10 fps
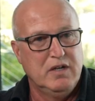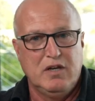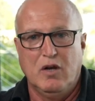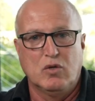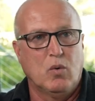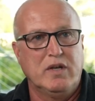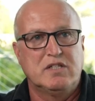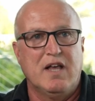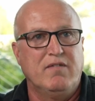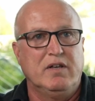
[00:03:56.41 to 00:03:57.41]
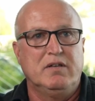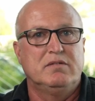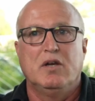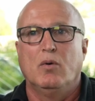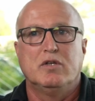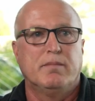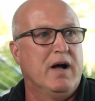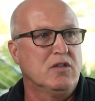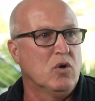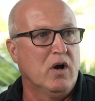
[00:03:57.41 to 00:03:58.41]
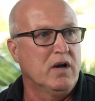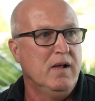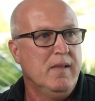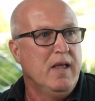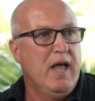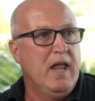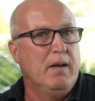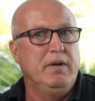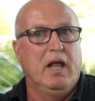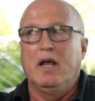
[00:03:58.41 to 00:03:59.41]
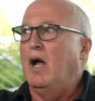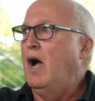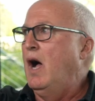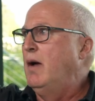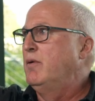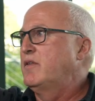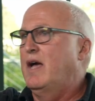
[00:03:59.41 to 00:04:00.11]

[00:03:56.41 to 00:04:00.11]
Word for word: you know, 27 going to Montauk, and I'll be like, I built